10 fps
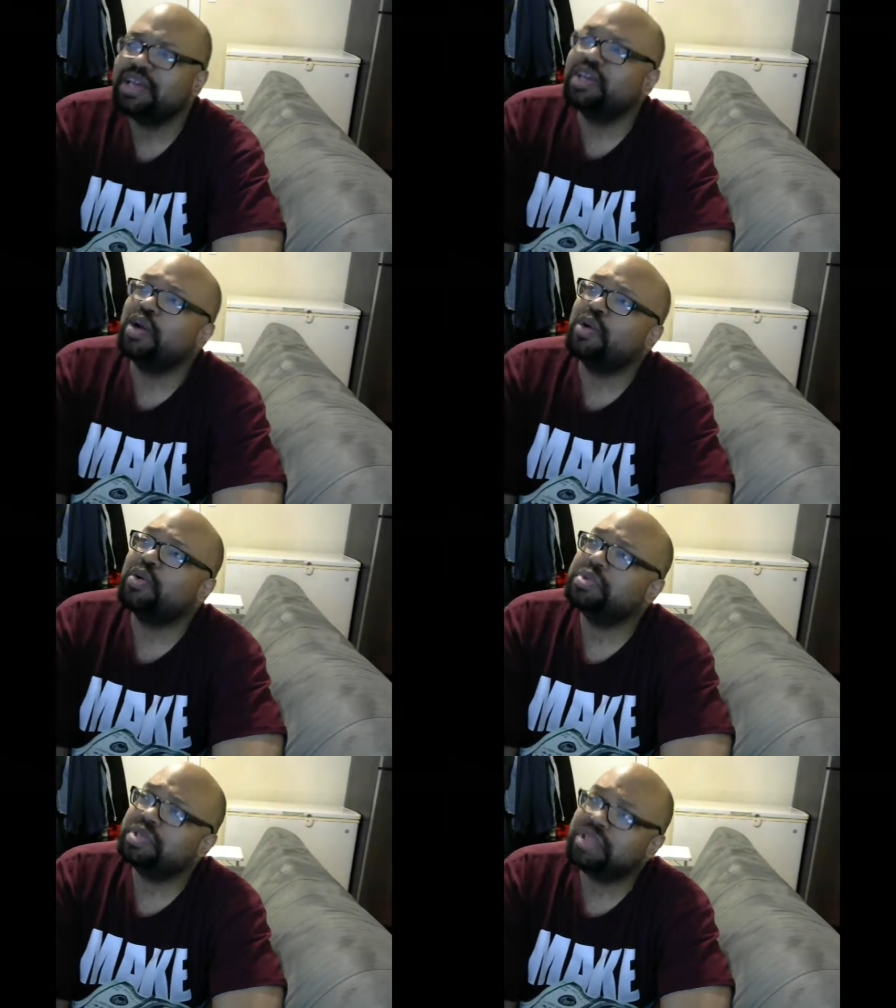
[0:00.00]
You
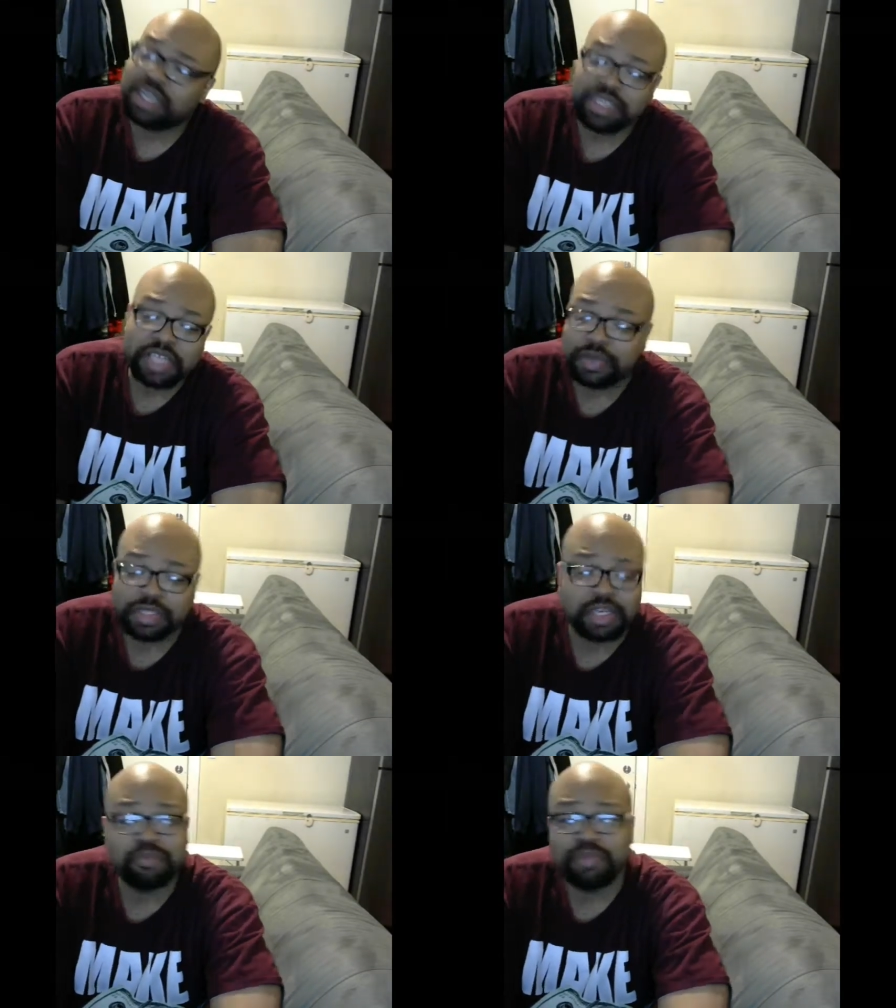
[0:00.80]
know, Undertaker
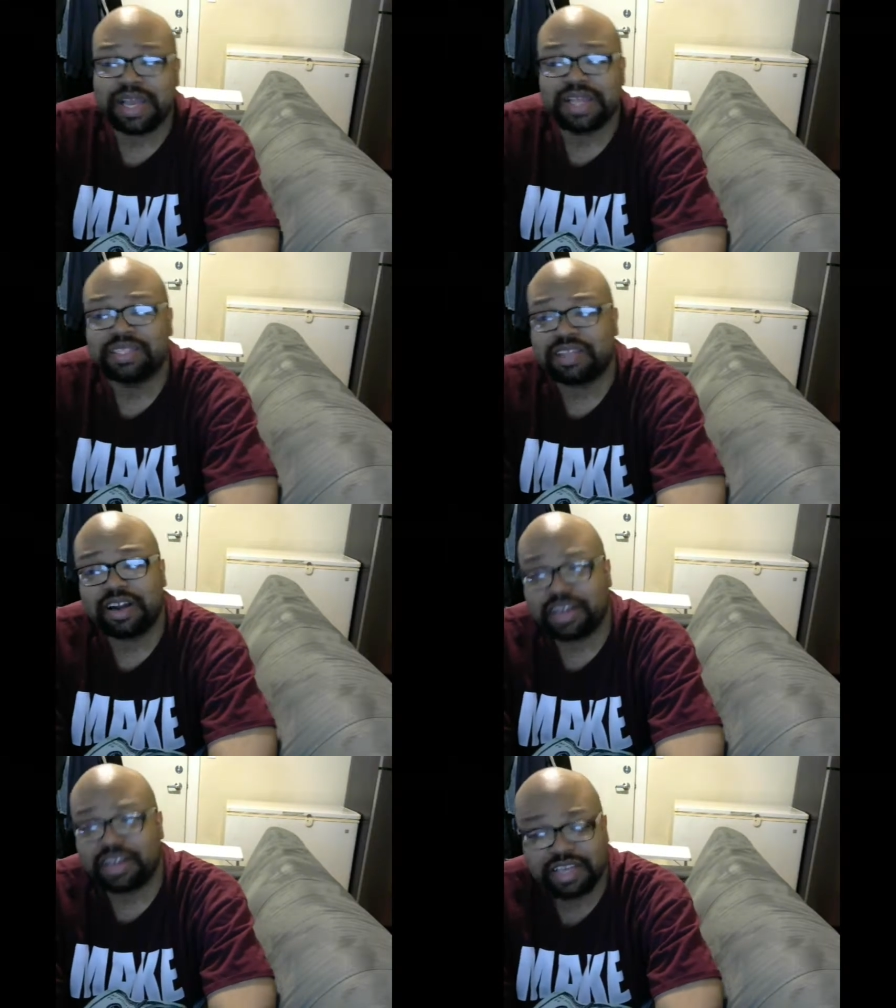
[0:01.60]
was going to be at Scar.